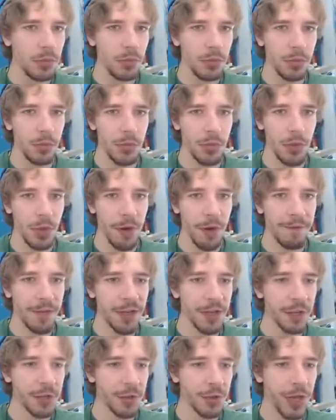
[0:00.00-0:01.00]
I think
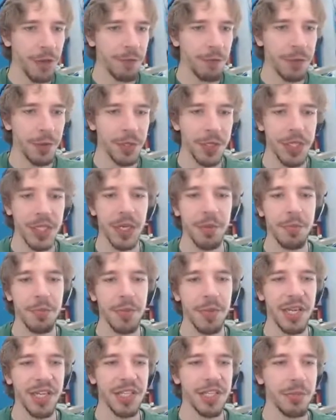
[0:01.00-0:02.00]
it's okay for me to say
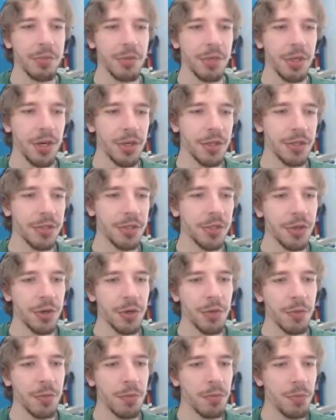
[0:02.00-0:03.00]
pissed, but not, you know,
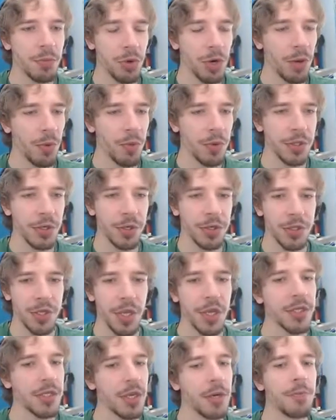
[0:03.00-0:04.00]
what I was going to say
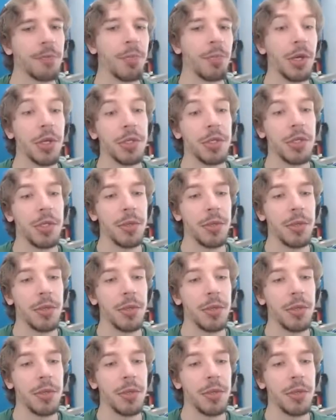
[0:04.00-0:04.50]
instead of buzzed.